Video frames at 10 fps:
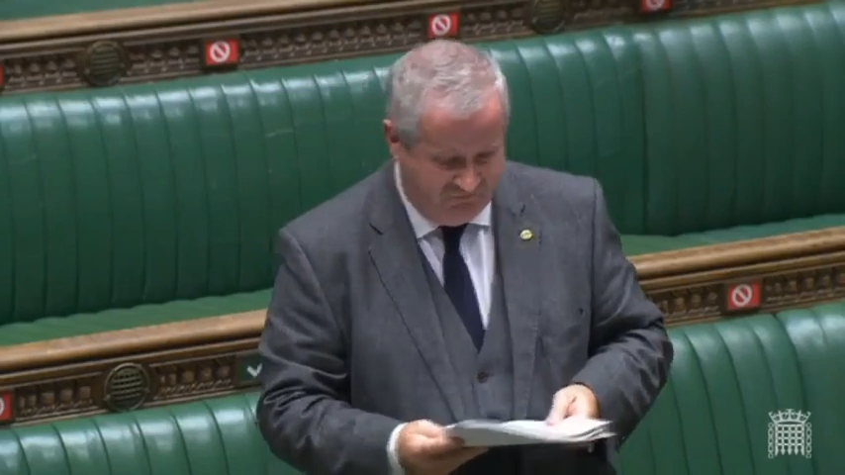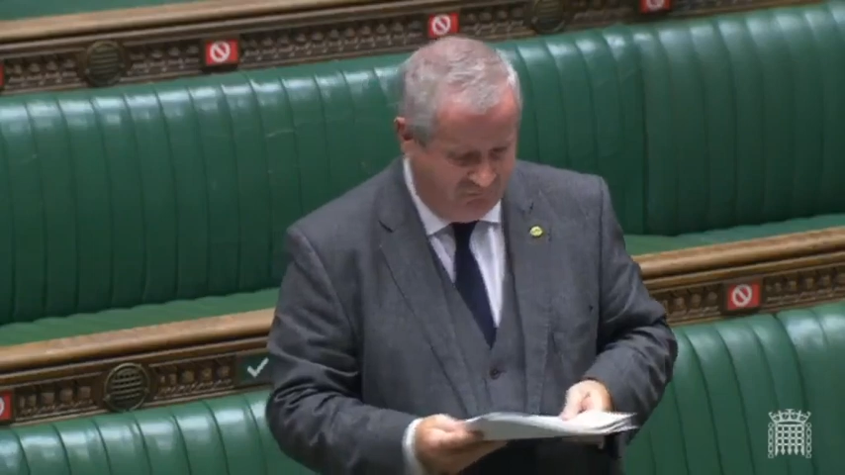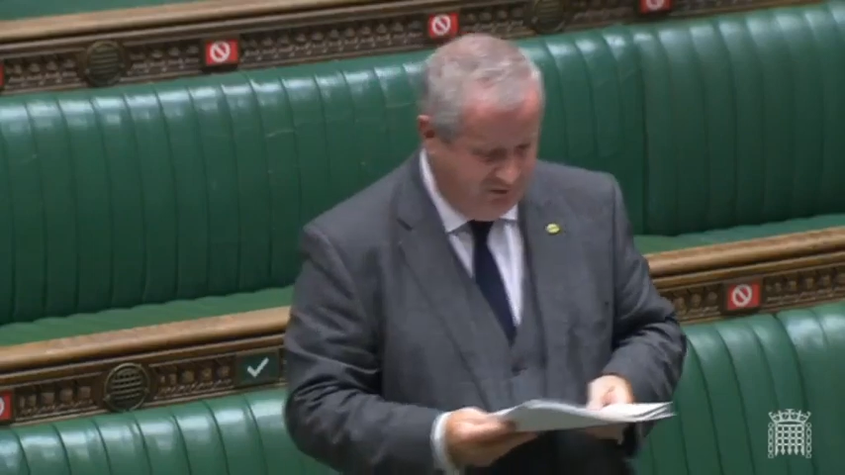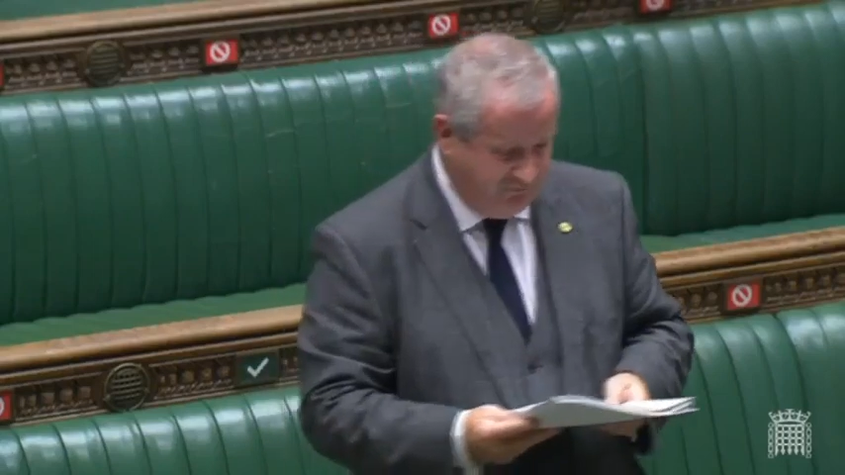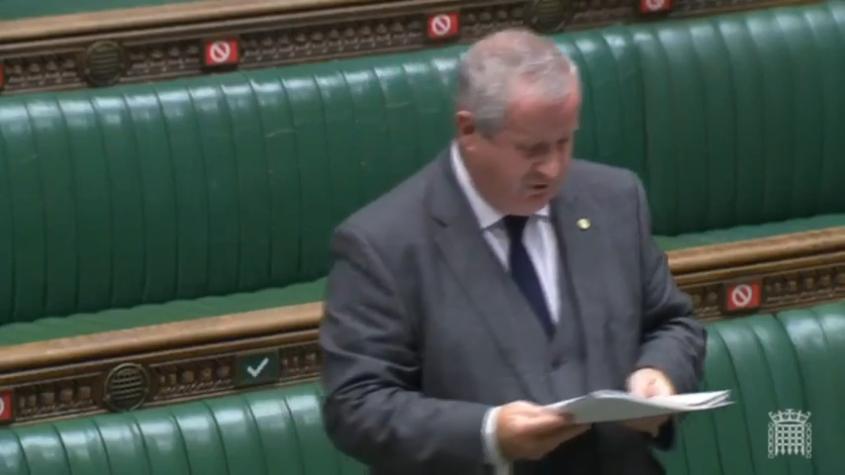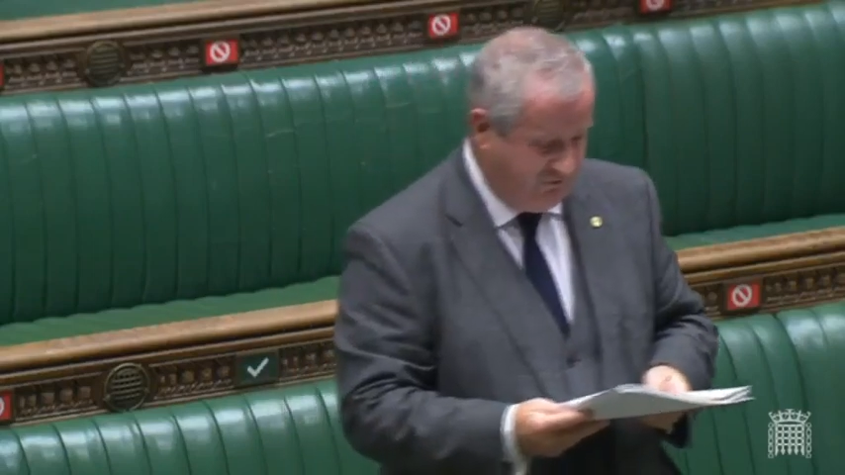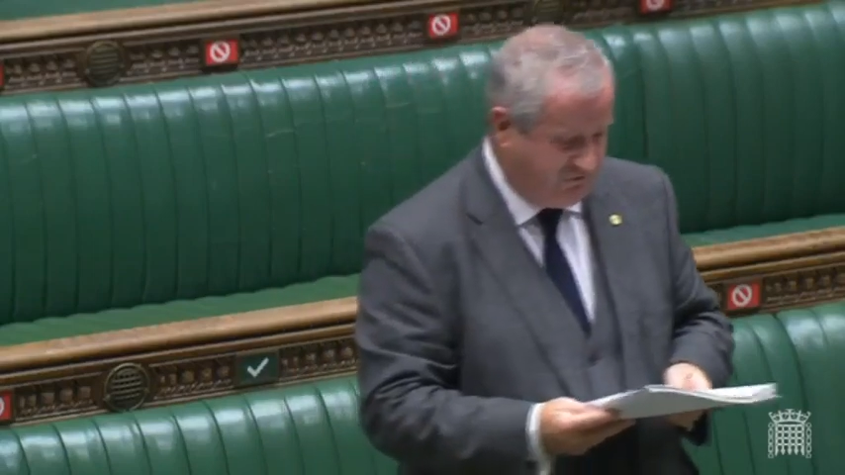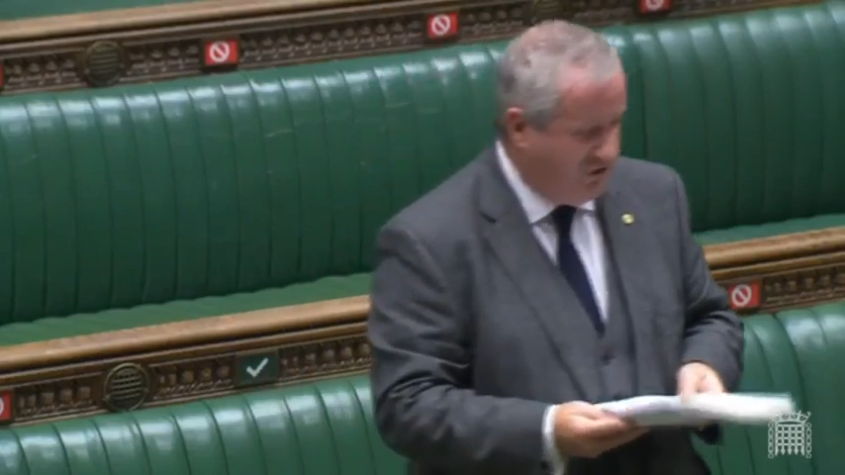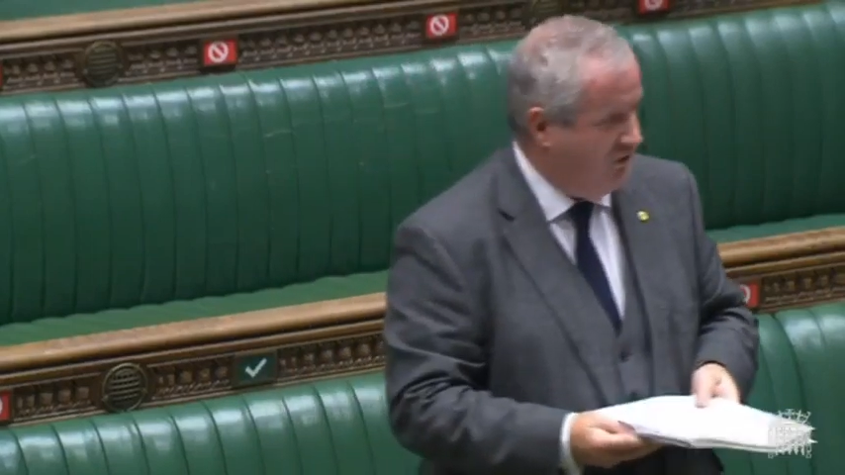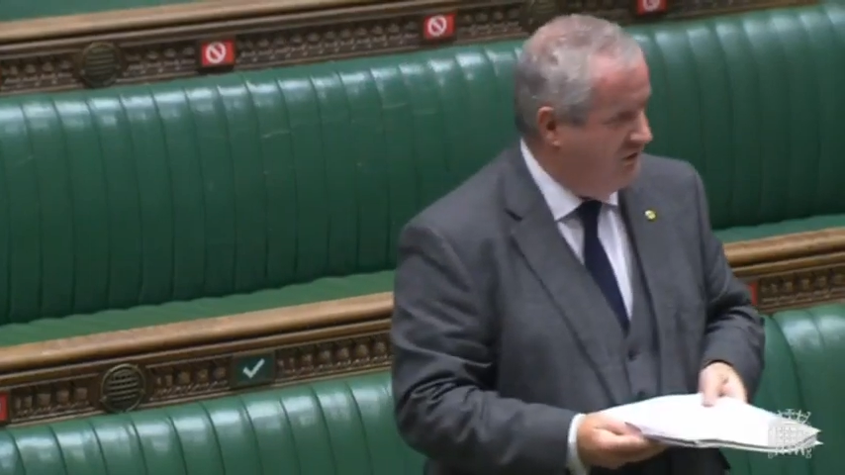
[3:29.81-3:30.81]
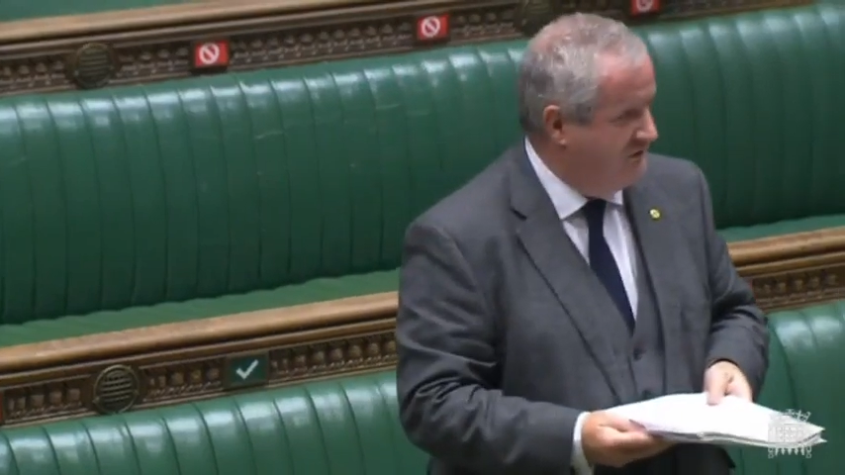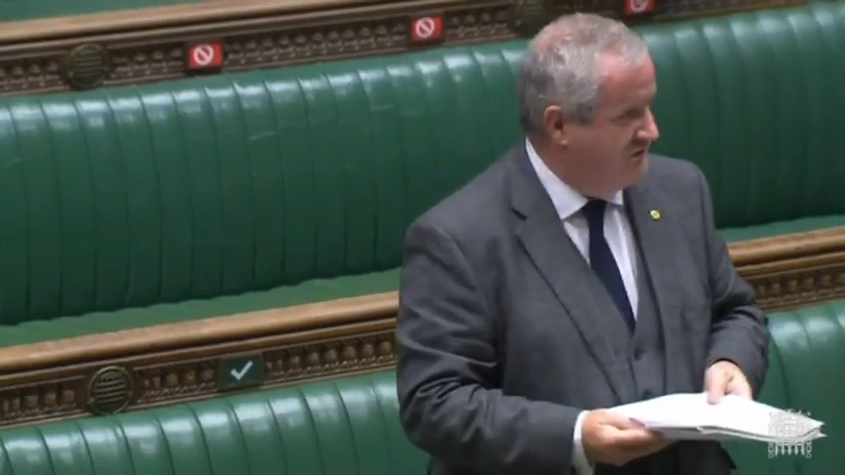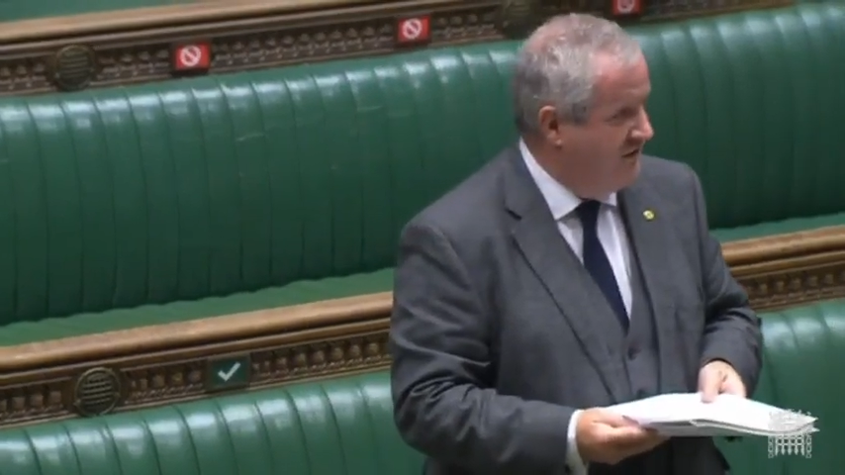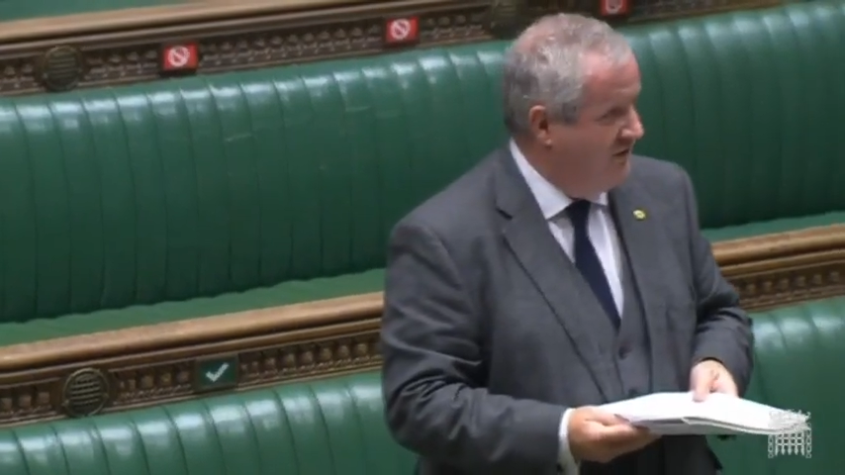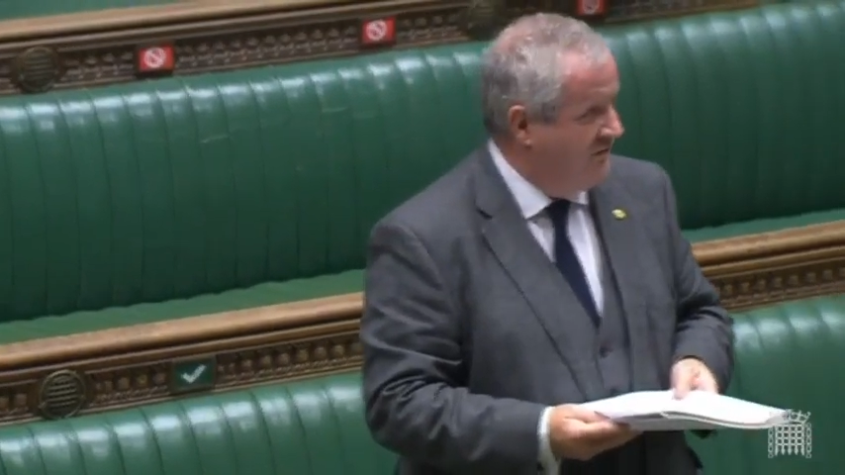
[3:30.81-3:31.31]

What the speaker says: of the people of Scotland